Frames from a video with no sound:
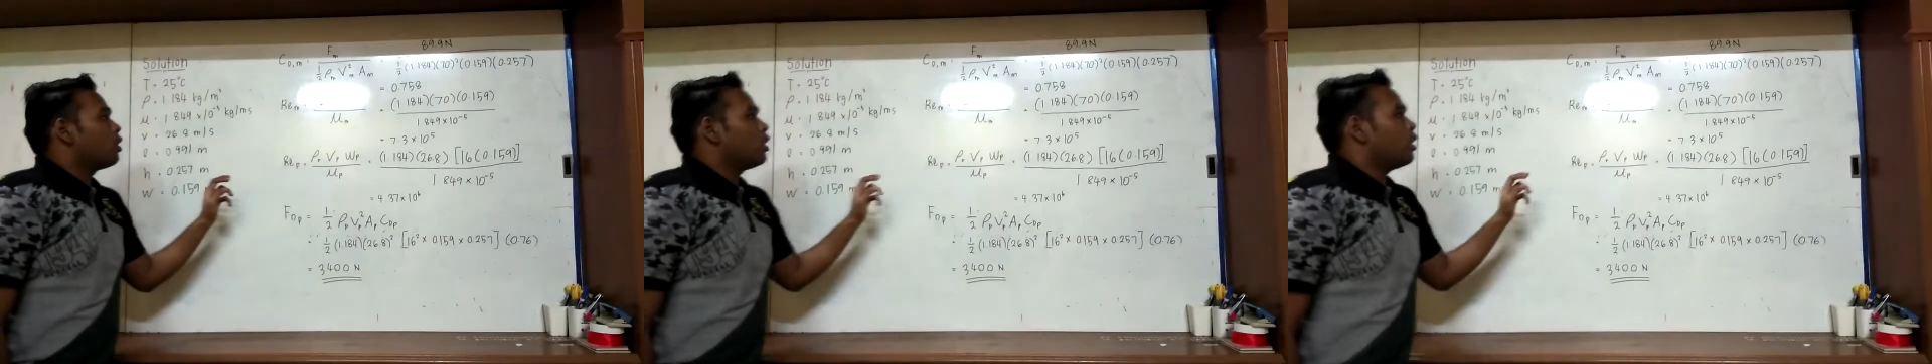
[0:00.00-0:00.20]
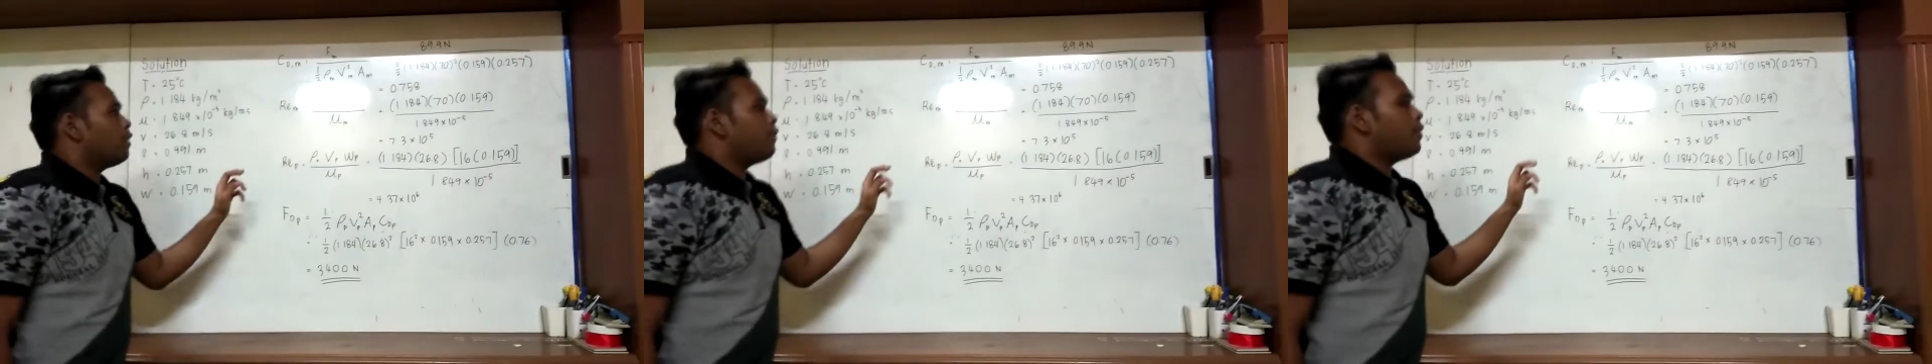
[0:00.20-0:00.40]

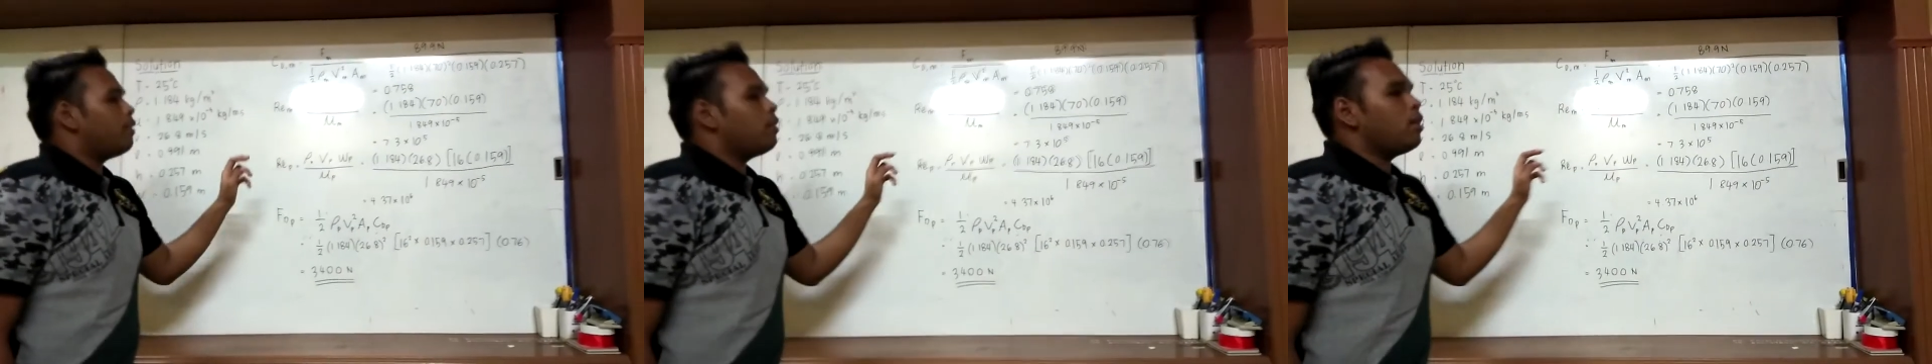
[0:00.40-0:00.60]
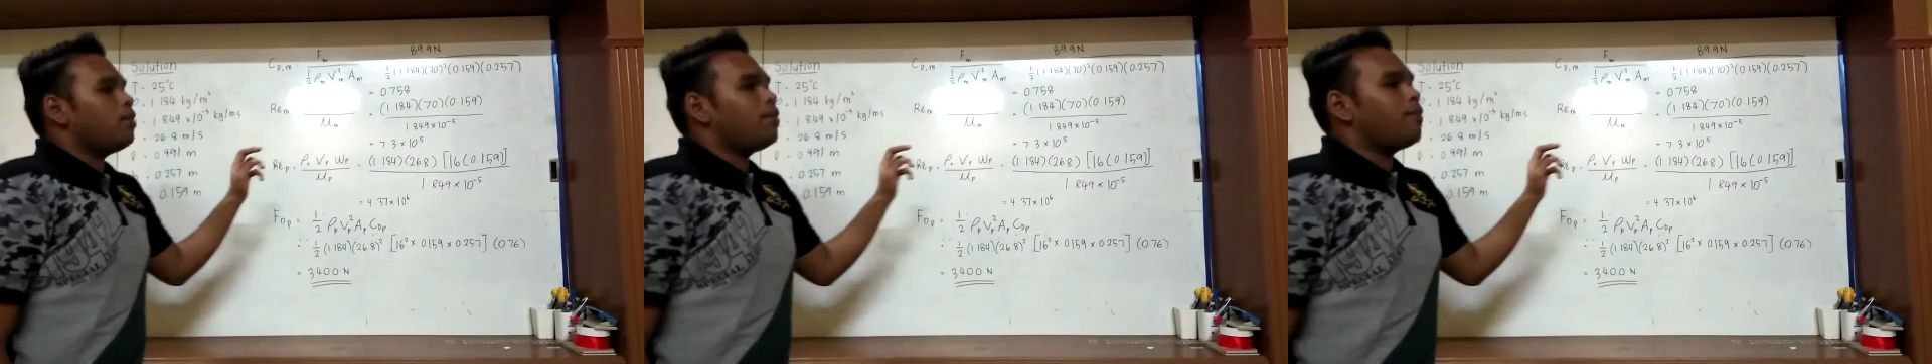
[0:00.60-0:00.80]
Okay,
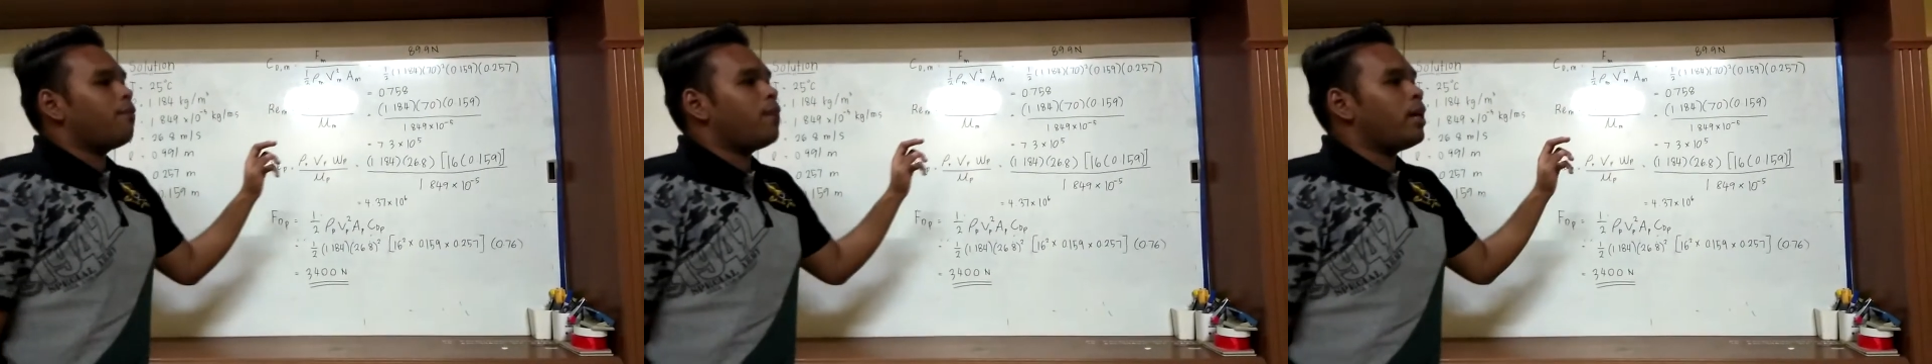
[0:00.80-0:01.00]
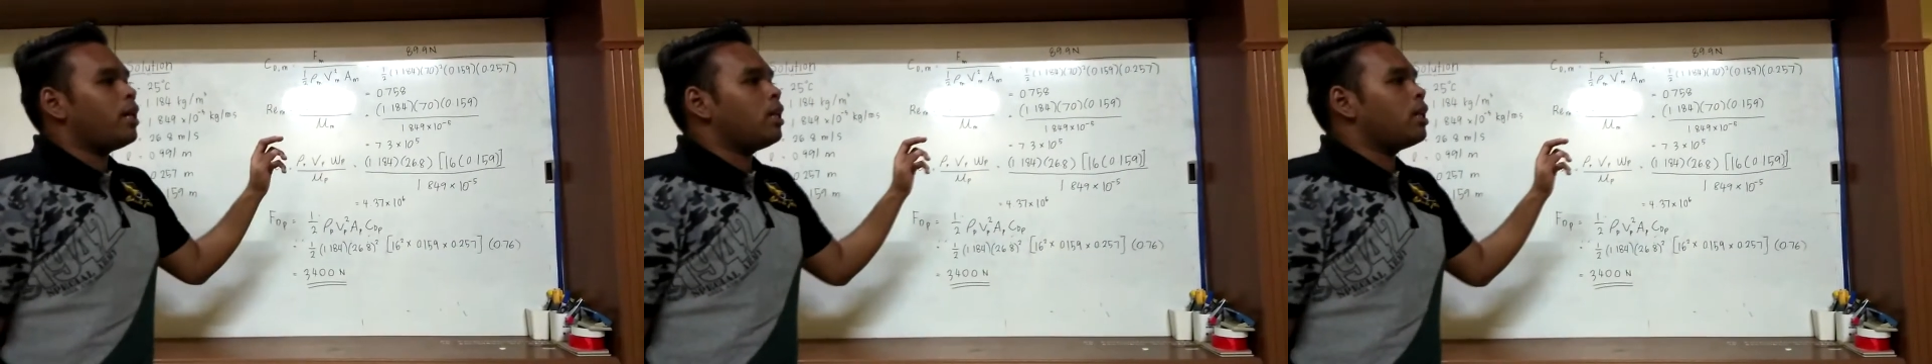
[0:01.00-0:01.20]
firstly we
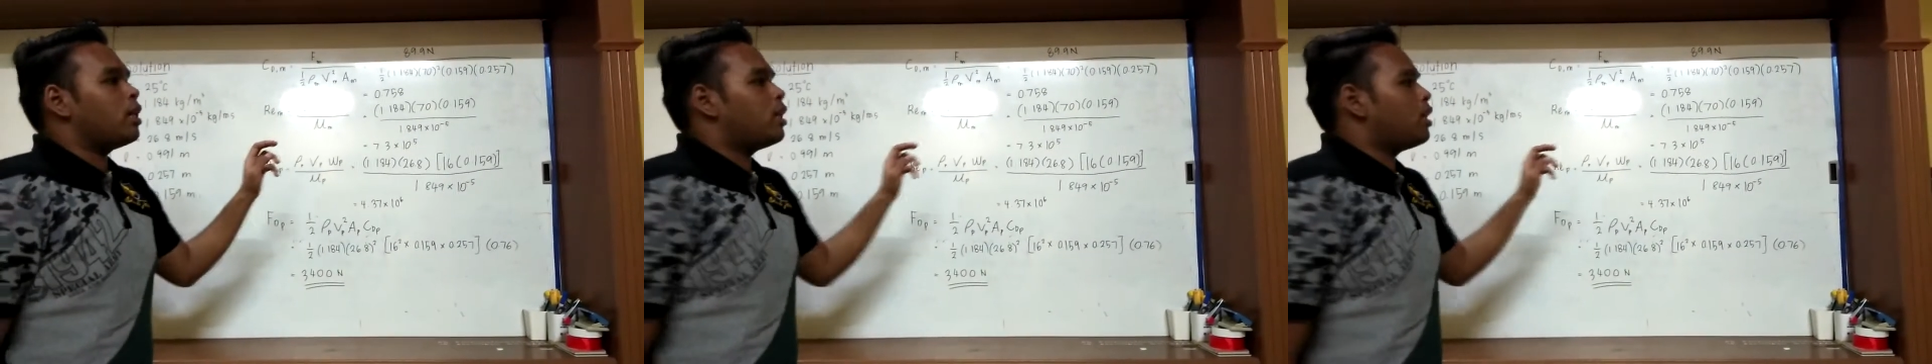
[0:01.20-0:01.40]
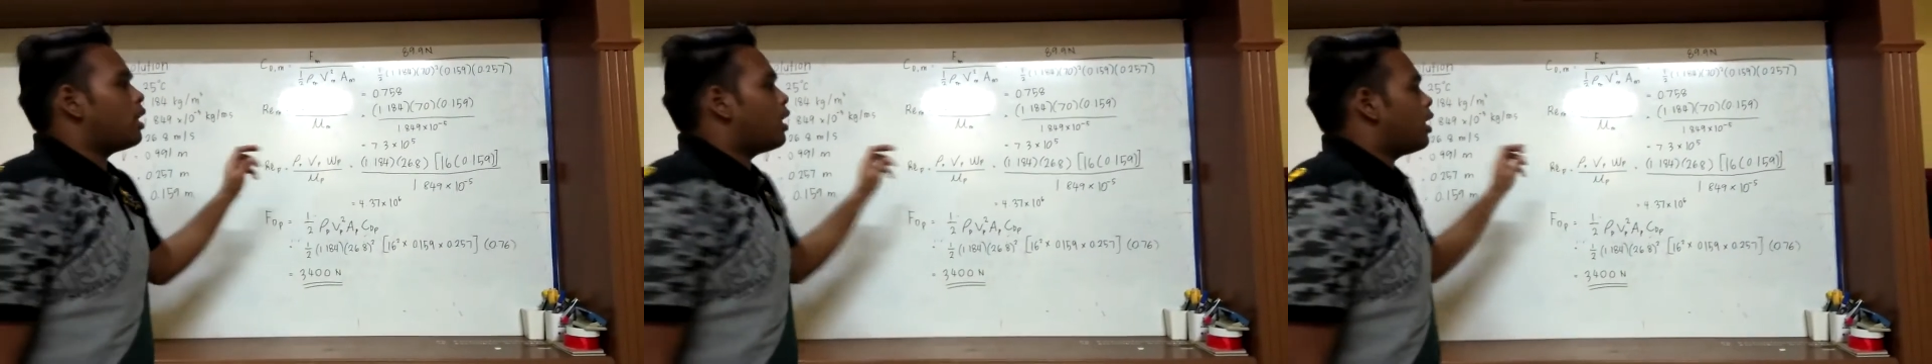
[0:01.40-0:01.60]
find
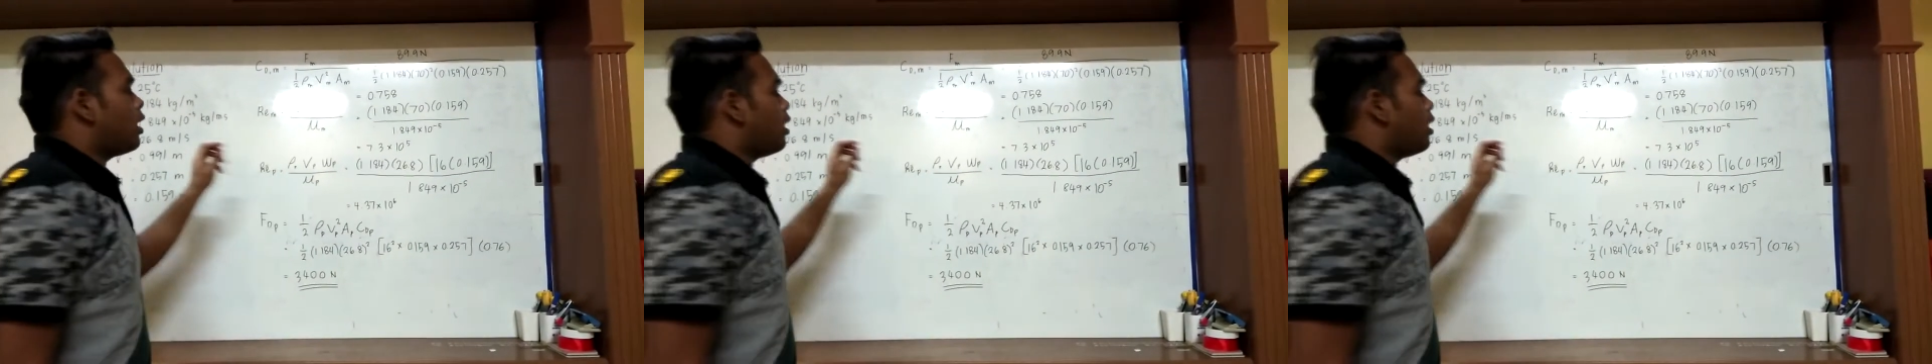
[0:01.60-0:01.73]
the